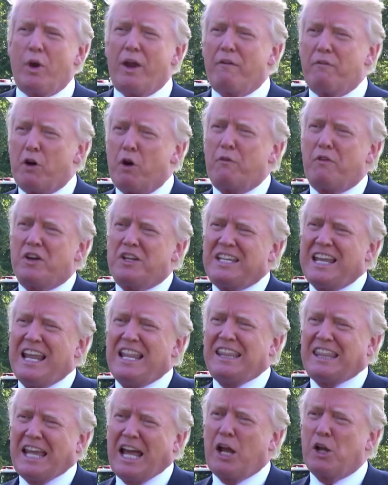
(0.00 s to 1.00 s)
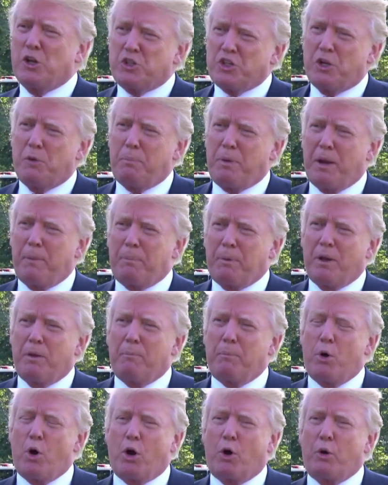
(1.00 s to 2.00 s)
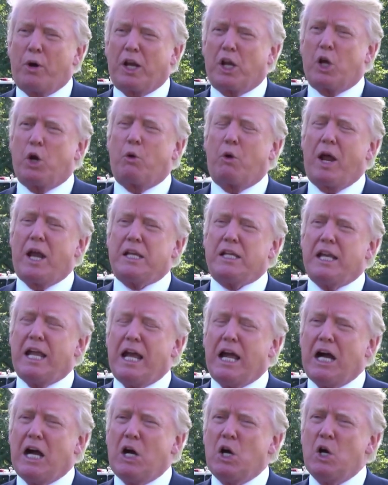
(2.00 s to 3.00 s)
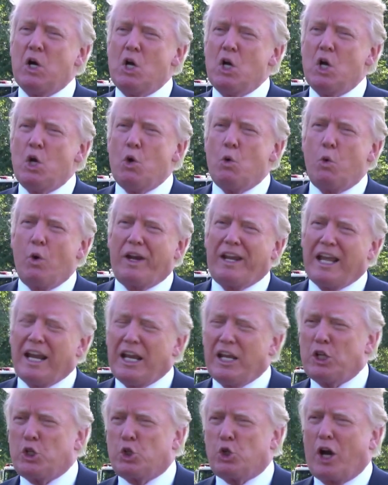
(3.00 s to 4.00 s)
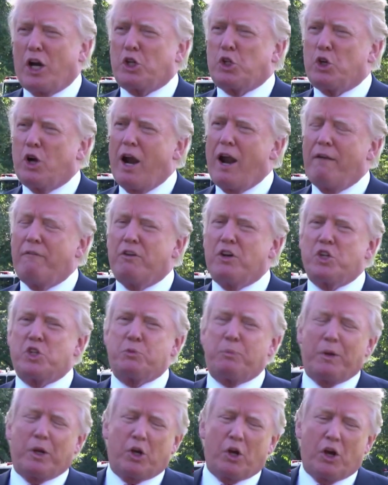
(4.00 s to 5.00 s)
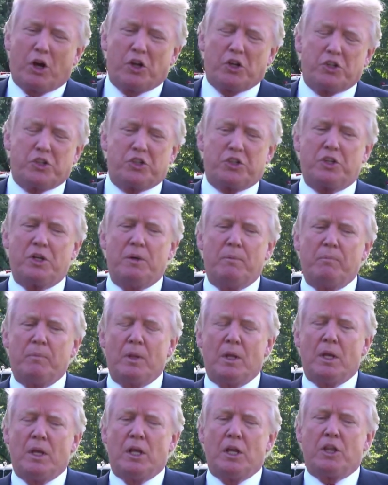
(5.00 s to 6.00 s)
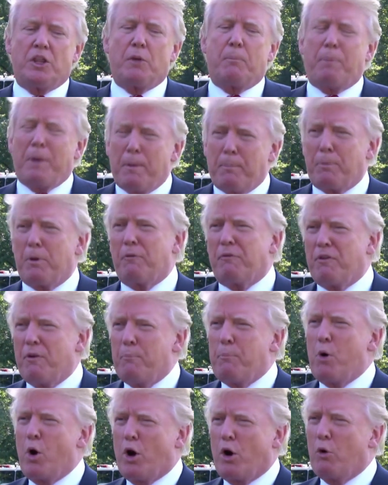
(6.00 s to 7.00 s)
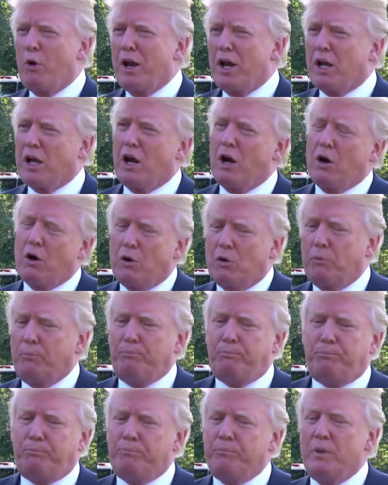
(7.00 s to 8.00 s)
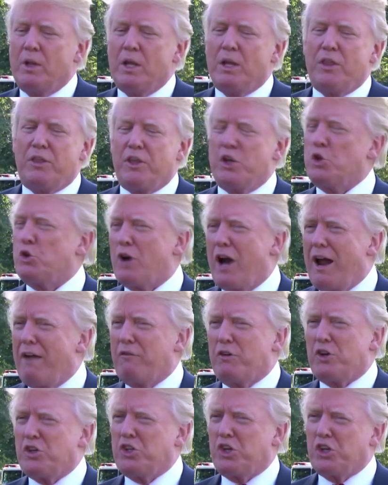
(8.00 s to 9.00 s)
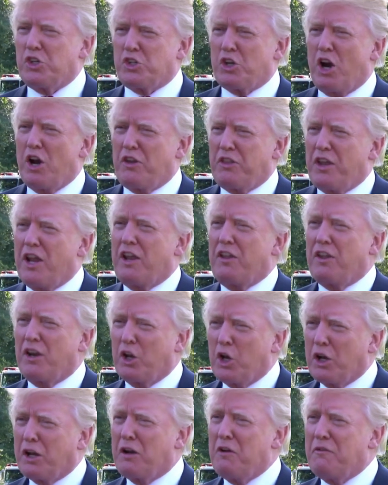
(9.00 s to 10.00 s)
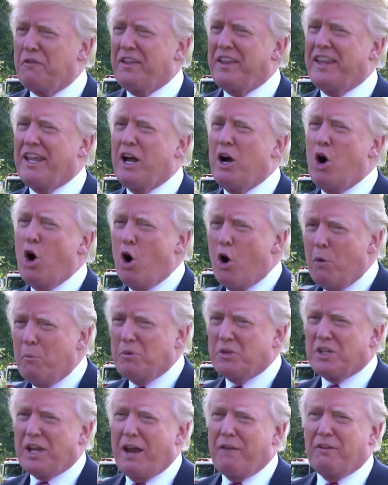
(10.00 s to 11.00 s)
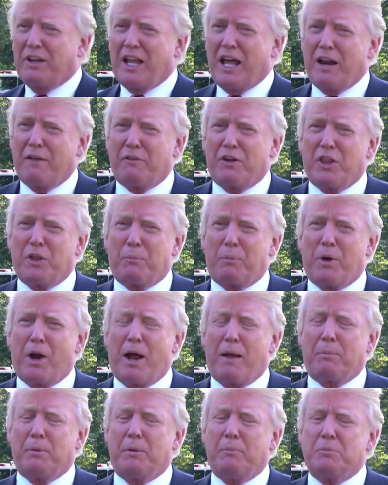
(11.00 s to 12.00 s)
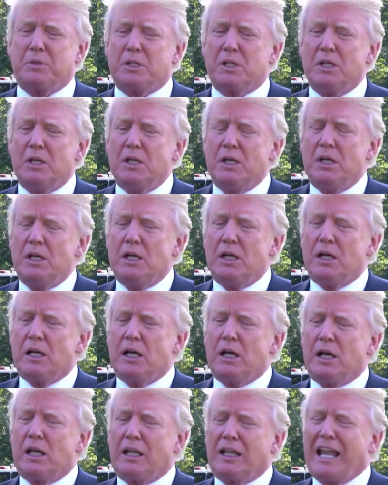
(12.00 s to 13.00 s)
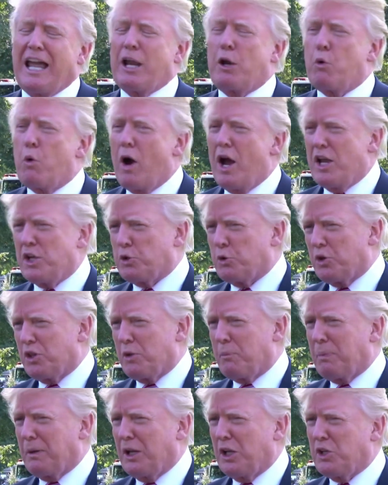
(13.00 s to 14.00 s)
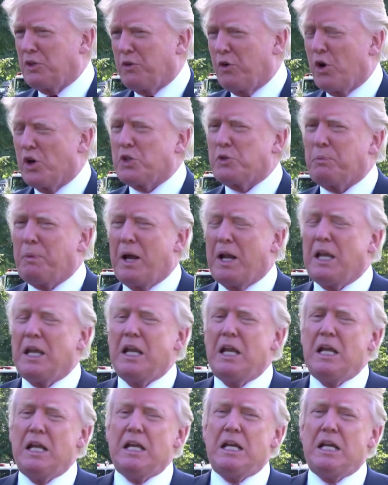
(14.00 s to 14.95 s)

We have over 10,000 people in Puerto Rico right now. We're getting truck drivers because the people from Puerto Rico, the drivers just aren't there. They're looking for their homes. They have a lot of other problems. Uh, likewise with the police force, but